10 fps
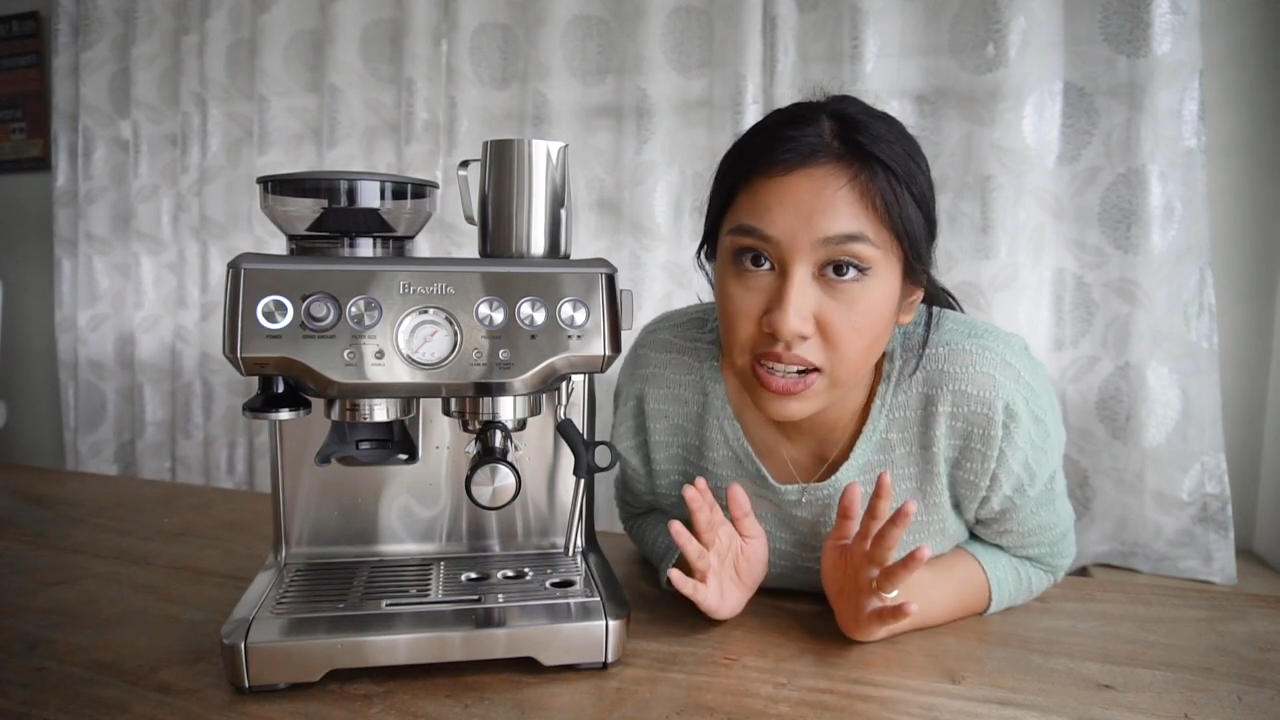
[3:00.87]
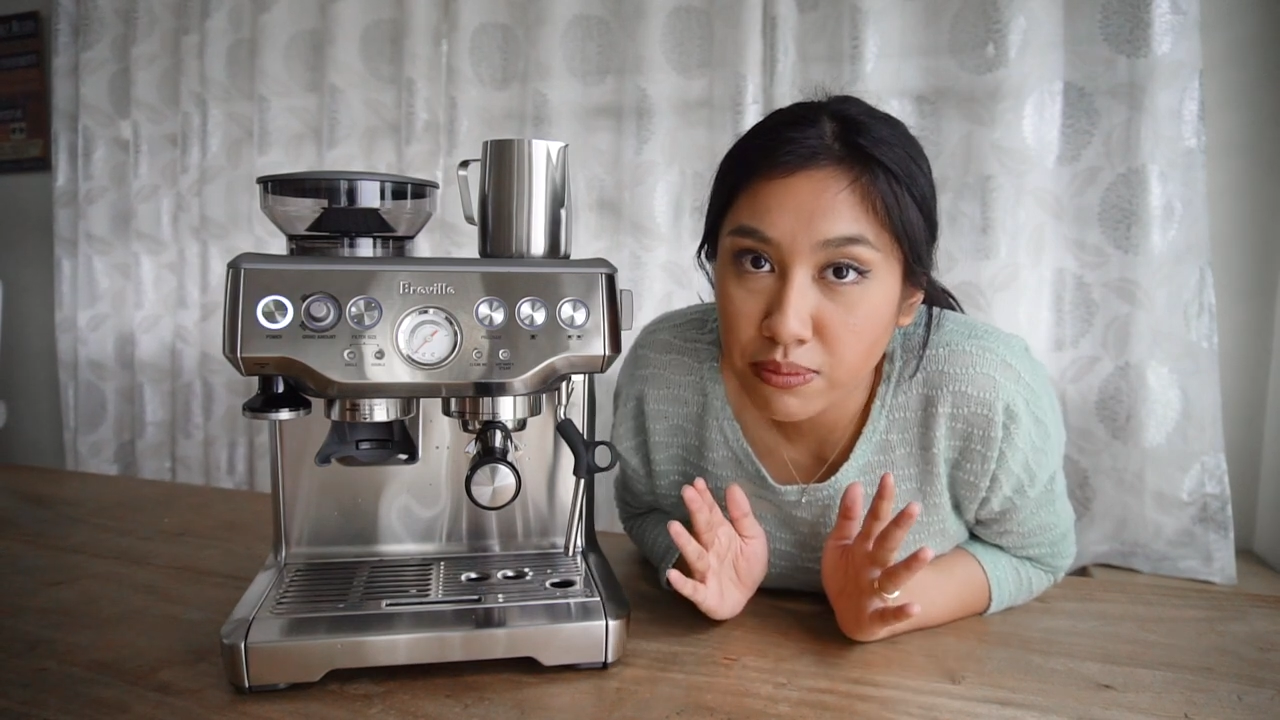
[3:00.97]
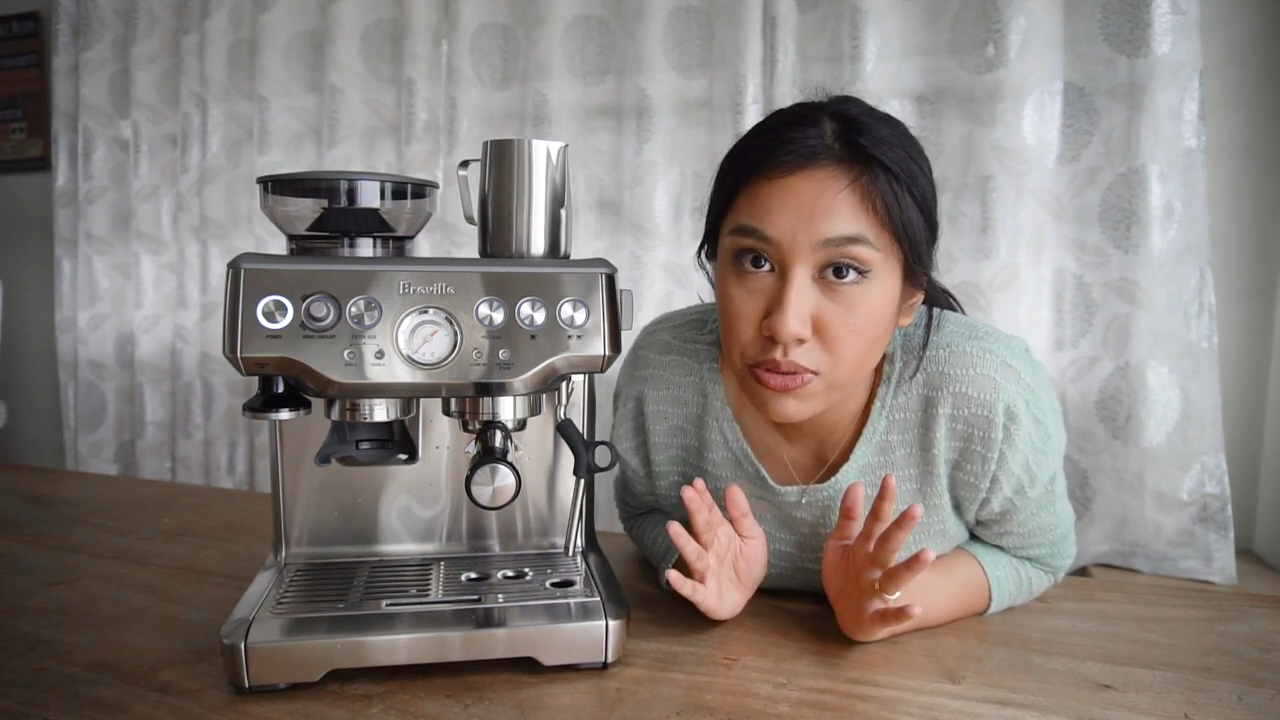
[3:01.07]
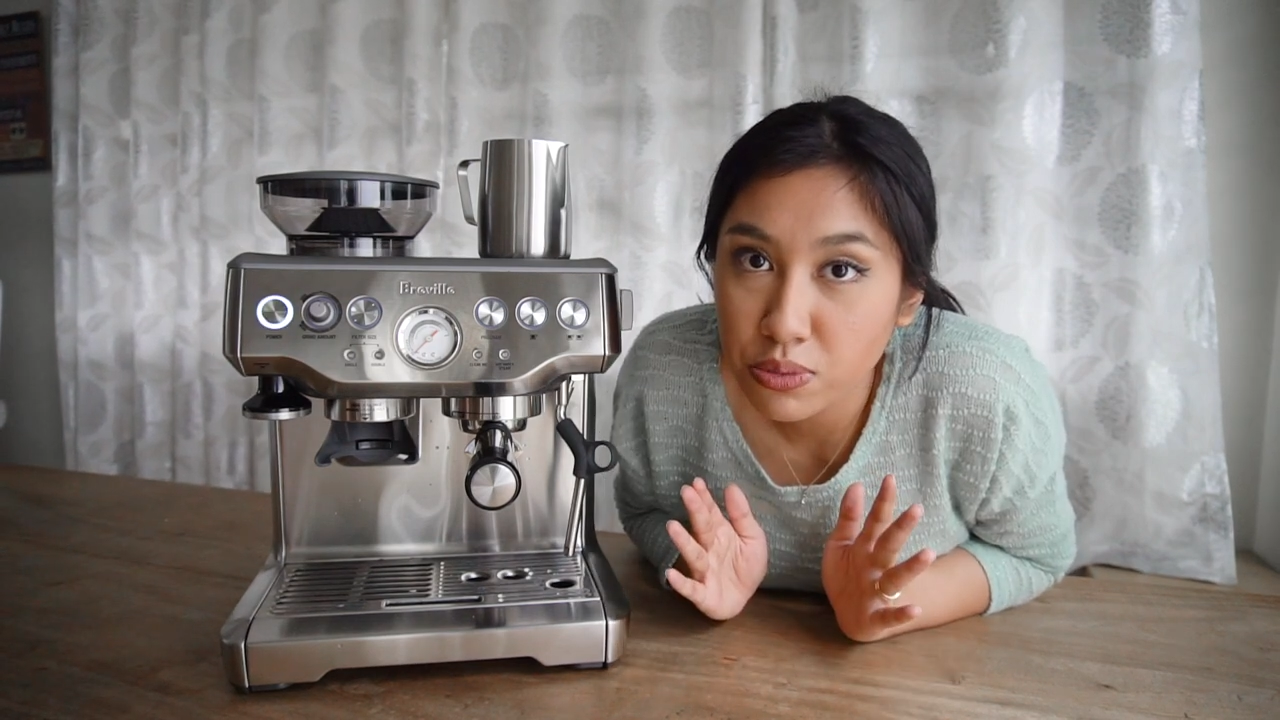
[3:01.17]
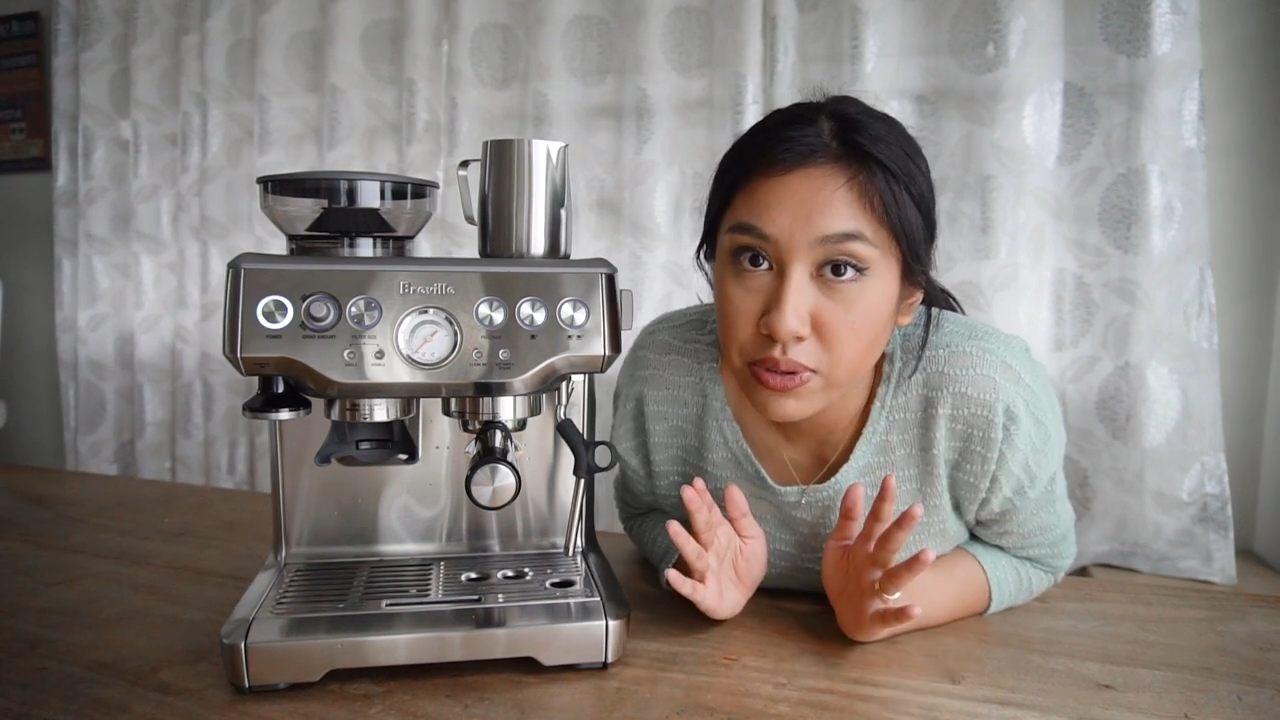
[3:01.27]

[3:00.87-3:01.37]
comes